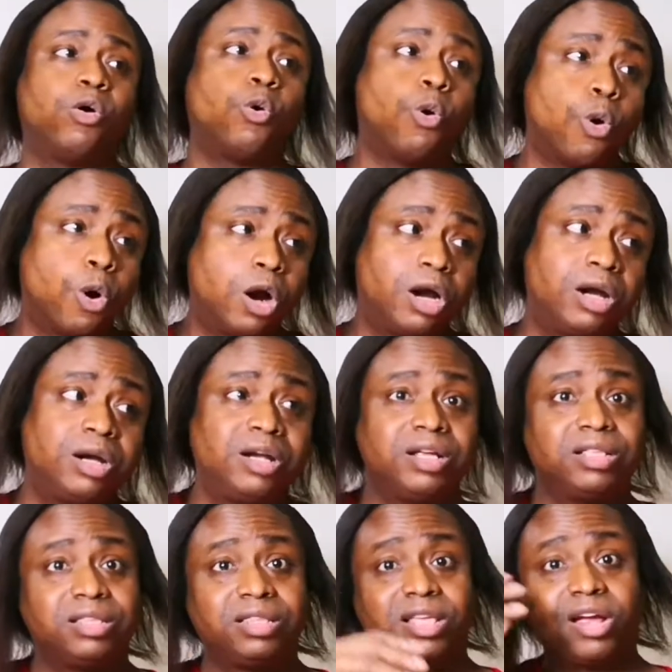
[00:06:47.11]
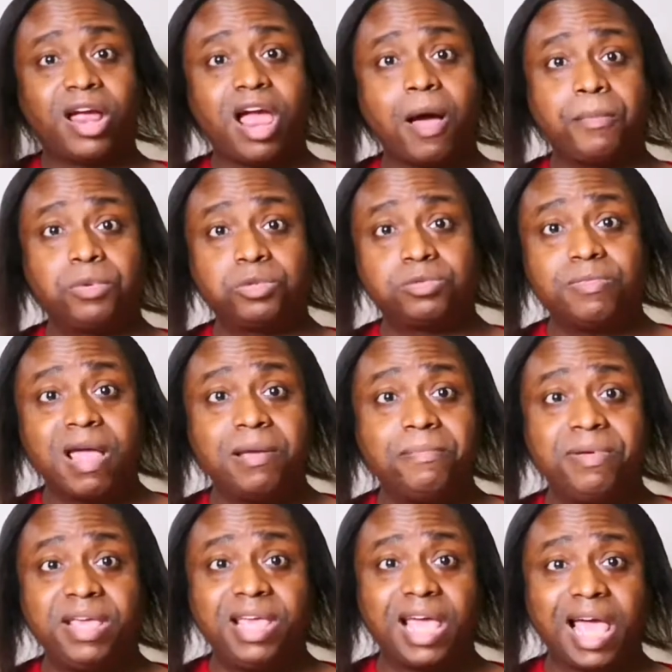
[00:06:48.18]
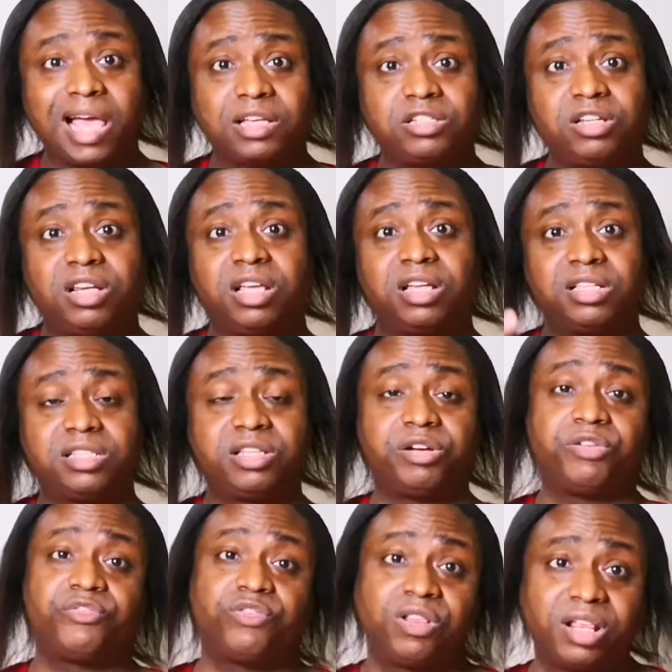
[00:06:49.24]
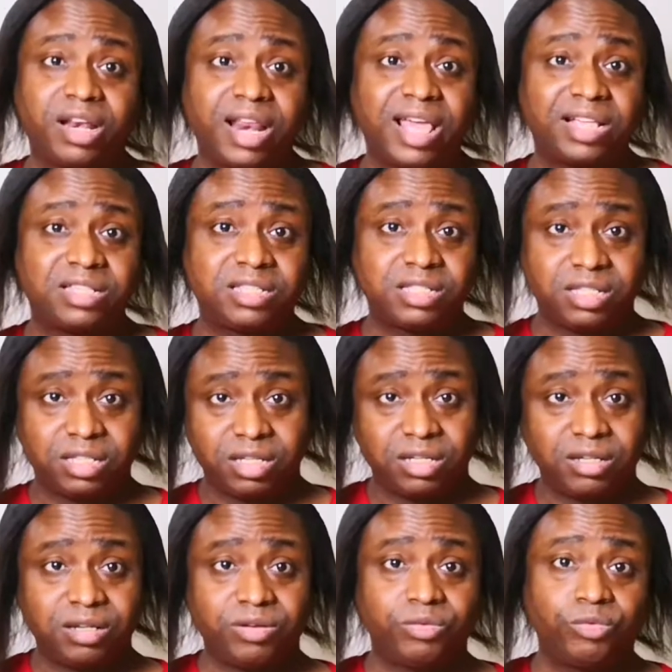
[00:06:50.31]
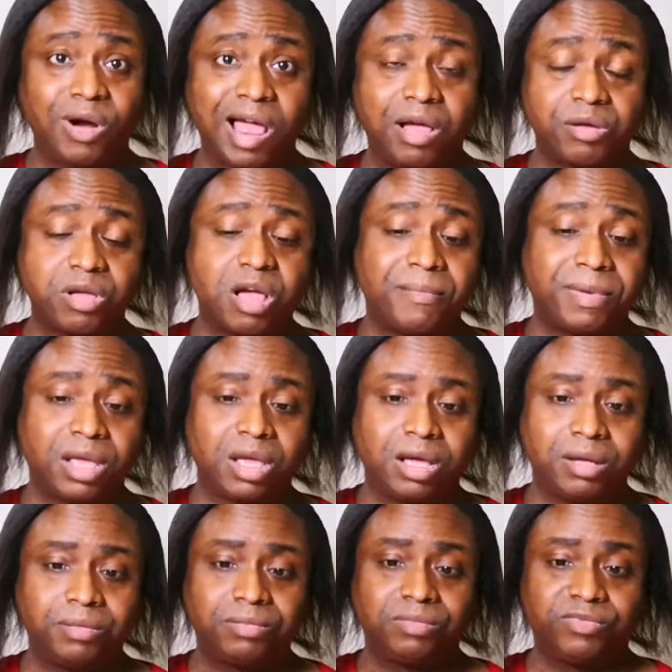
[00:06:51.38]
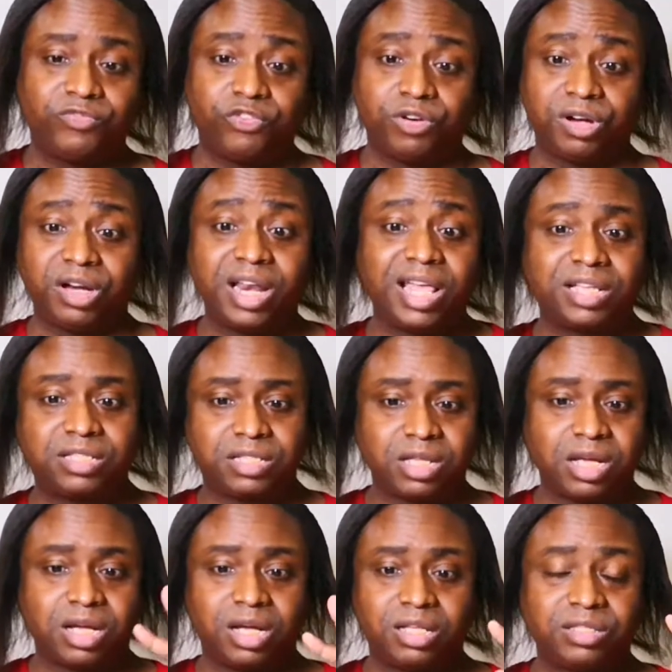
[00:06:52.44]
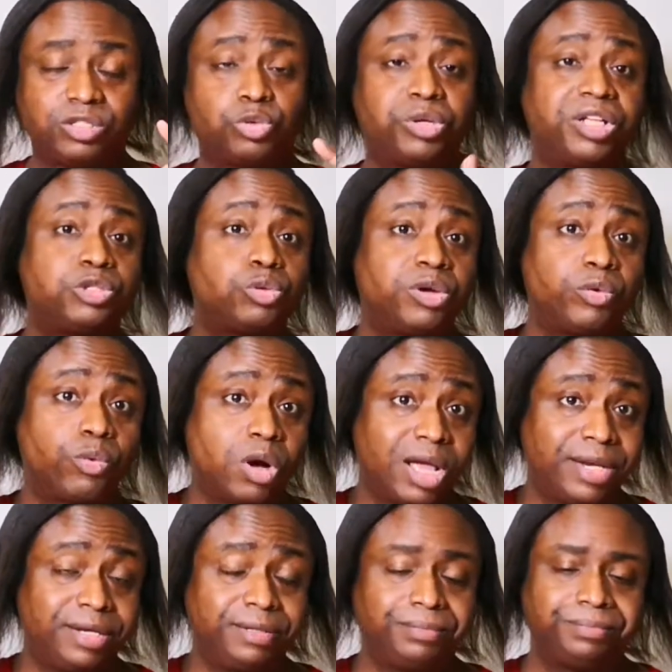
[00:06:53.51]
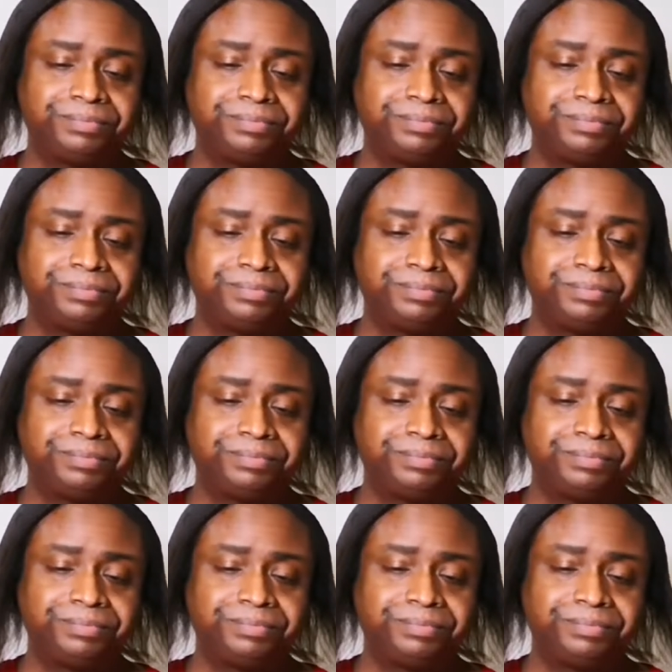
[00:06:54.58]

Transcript: or their albums may be actually considered for the next round coming up, for the next 2021.